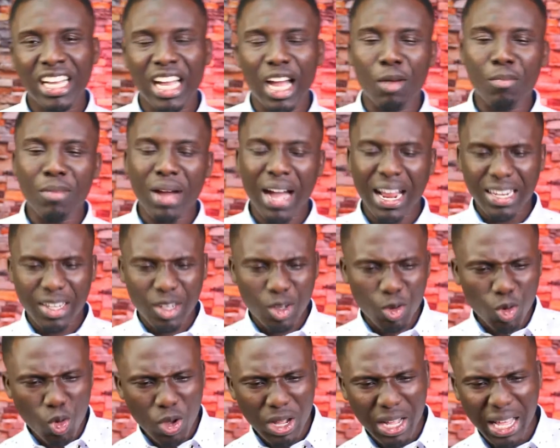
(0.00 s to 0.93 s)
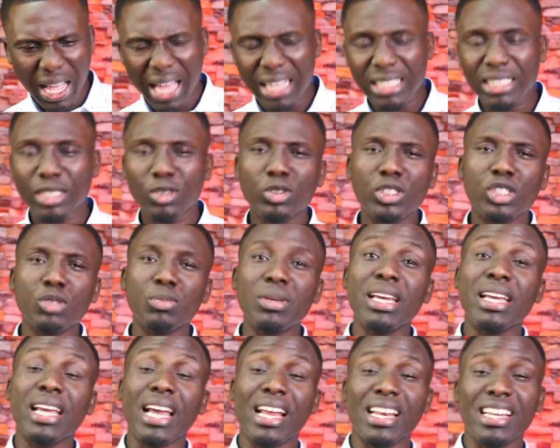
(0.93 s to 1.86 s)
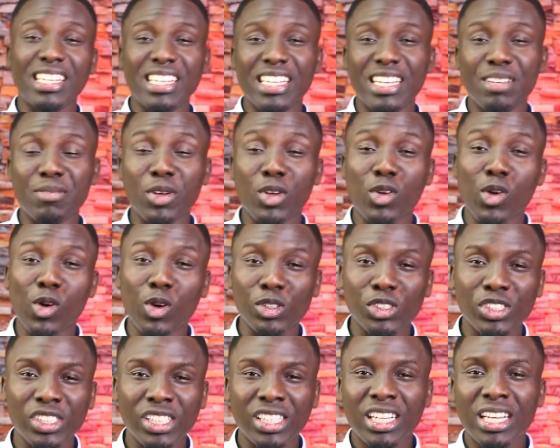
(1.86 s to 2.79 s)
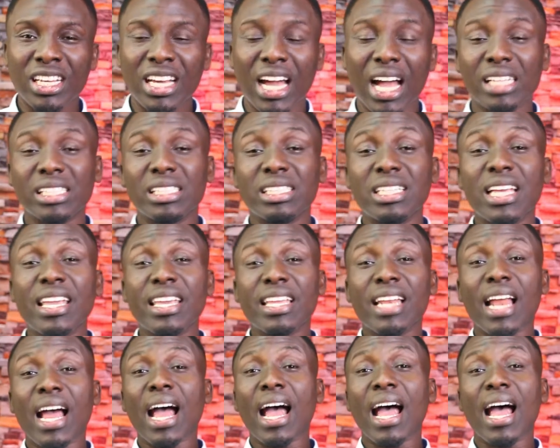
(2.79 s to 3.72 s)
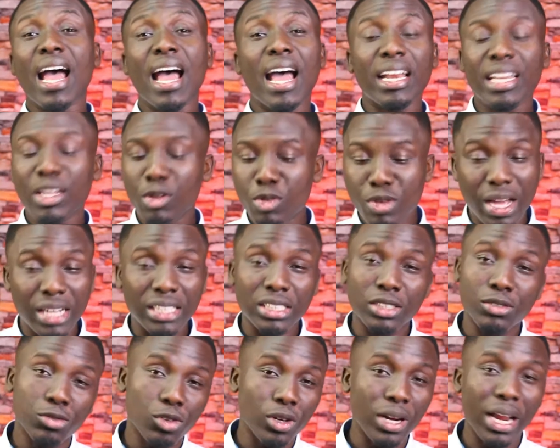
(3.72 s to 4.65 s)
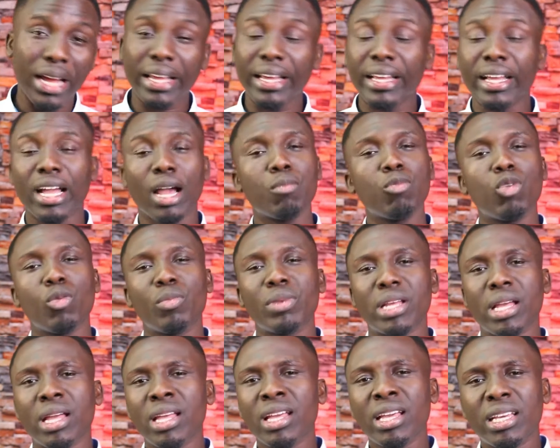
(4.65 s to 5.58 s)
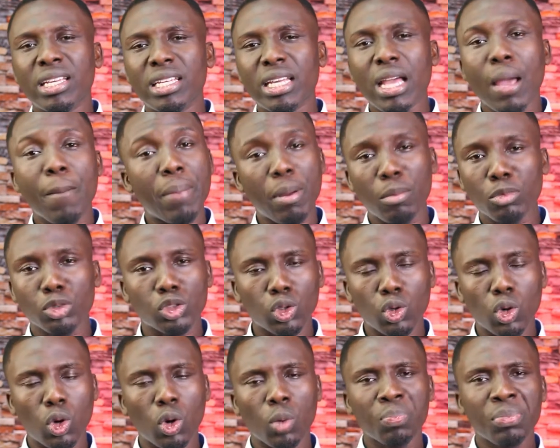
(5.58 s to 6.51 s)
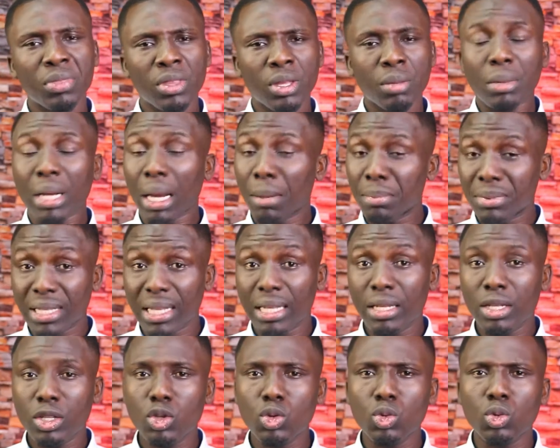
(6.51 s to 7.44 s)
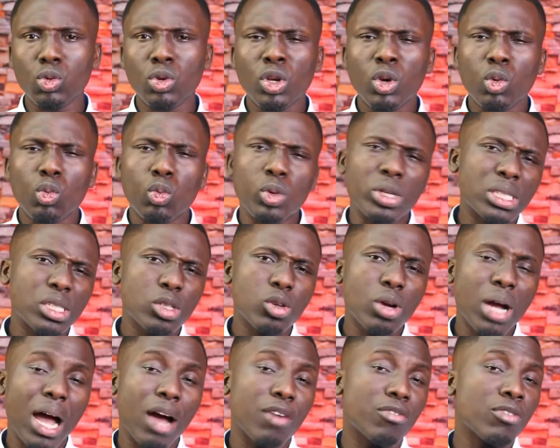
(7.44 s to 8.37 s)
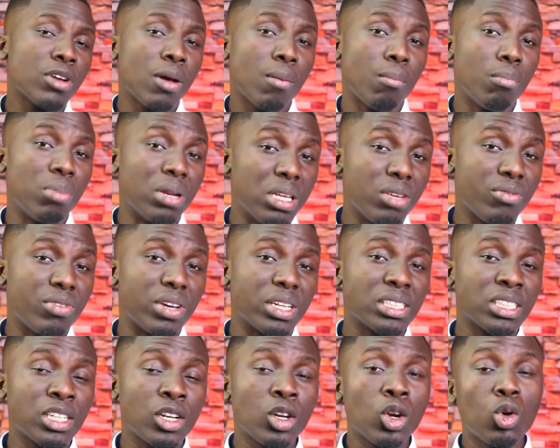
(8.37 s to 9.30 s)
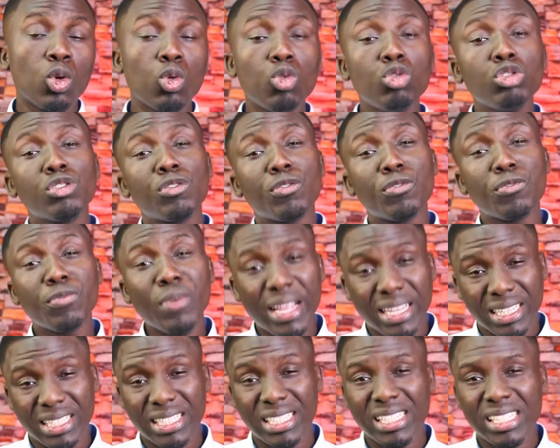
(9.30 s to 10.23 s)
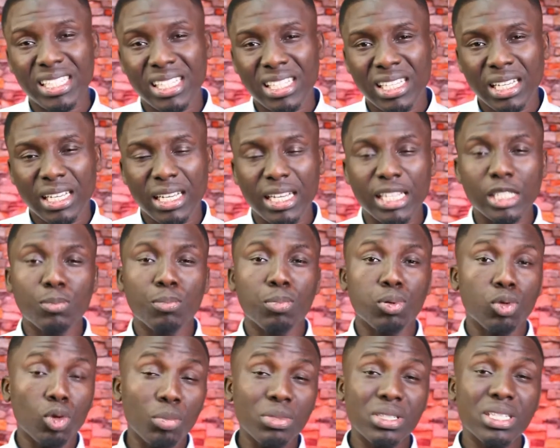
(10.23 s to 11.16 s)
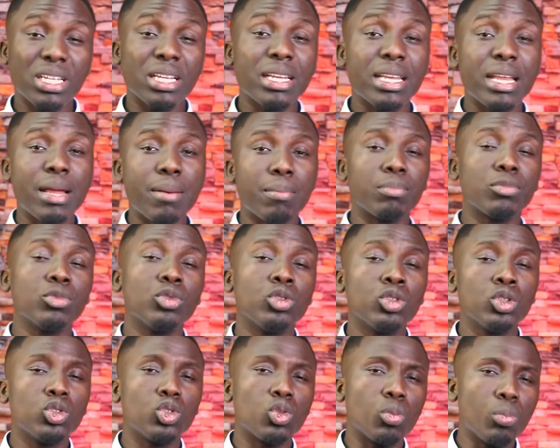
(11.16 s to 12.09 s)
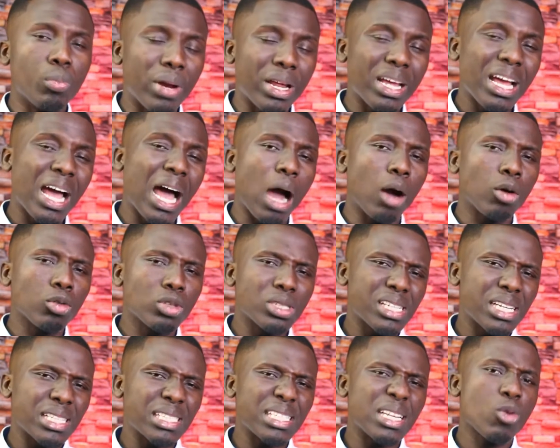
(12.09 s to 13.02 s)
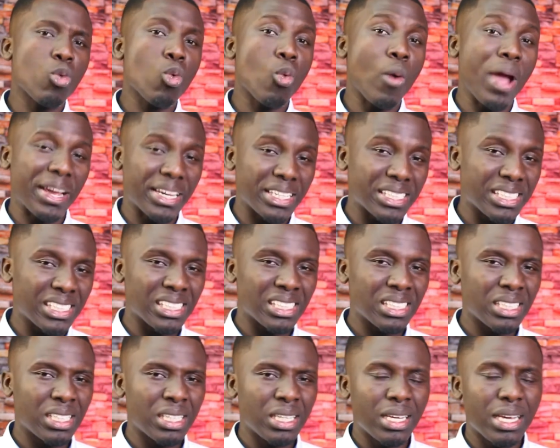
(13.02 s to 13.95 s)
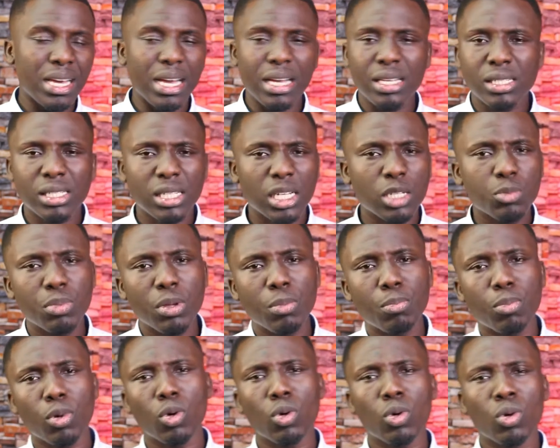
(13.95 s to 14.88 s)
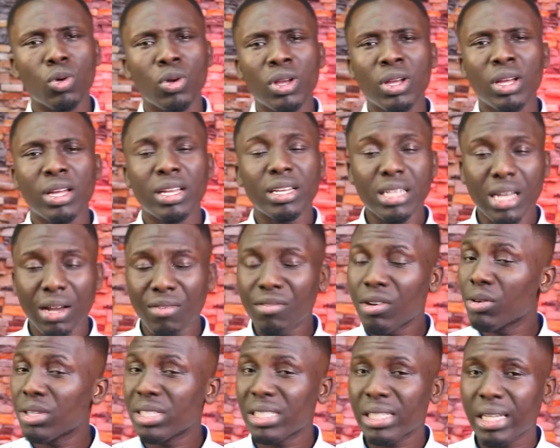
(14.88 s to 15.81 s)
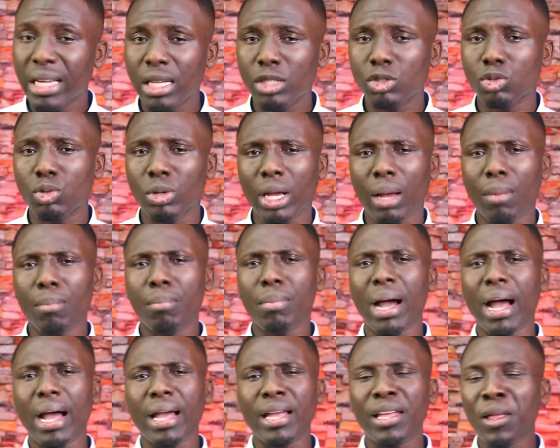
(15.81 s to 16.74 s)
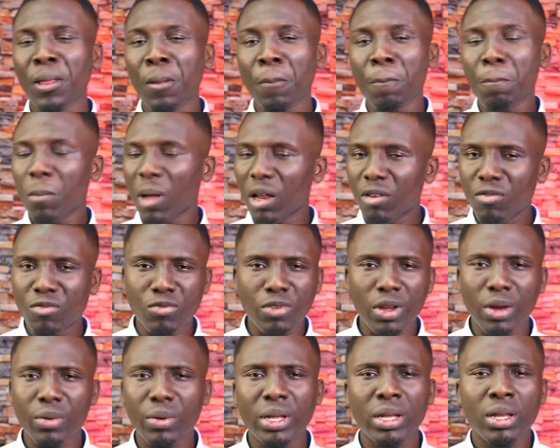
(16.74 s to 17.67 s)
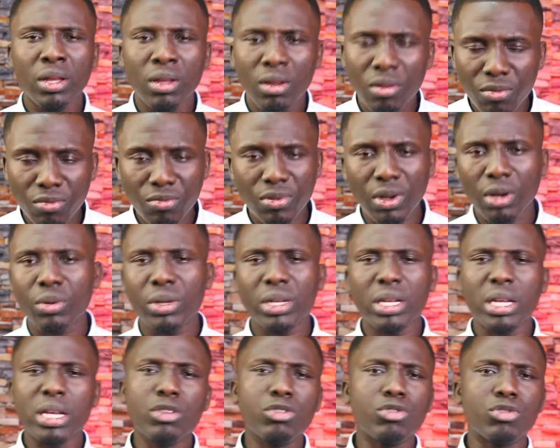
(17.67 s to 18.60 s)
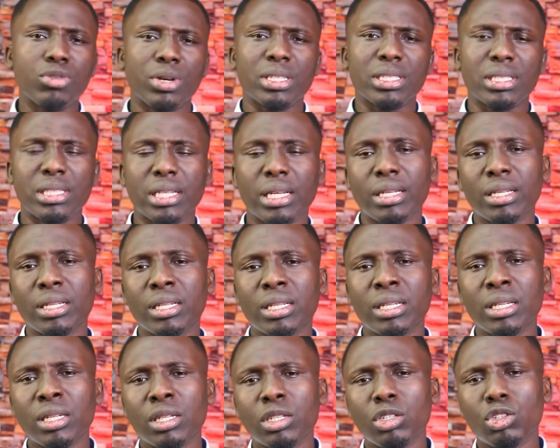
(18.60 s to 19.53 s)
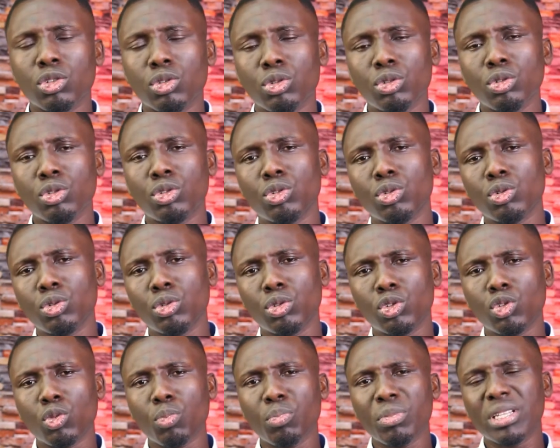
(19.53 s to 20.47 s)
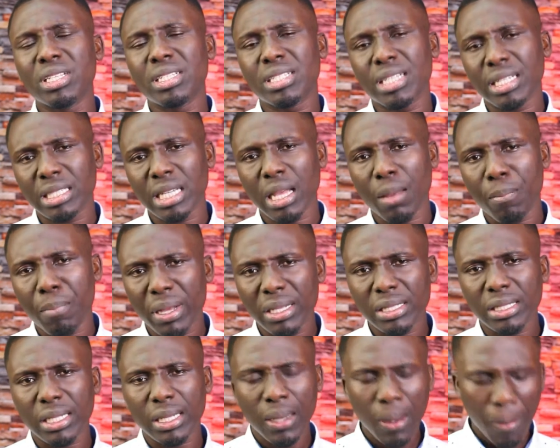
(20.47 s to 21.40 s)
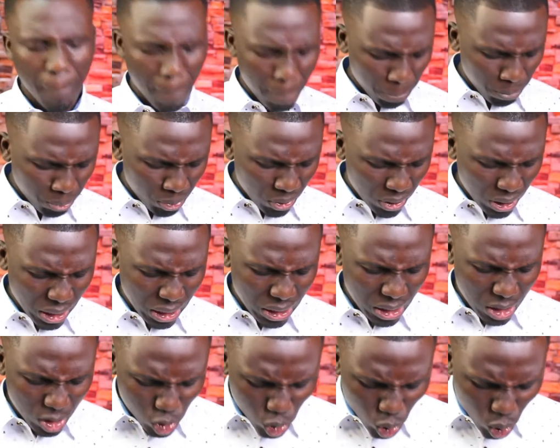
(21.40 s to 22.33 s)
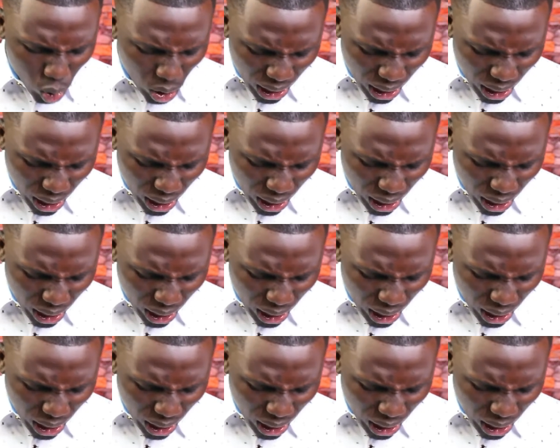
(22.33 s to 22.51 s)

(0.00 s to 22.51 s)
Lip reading: Ama I don't know what kinds of intimate can ye because as ye in a new as if one like cambune ye pemsoko. But I'm telling you, we still have believers whose faith is prompting them to bring out certain works, and such people, they are very scarce to come by, but very, very interesting to meet such a person. And so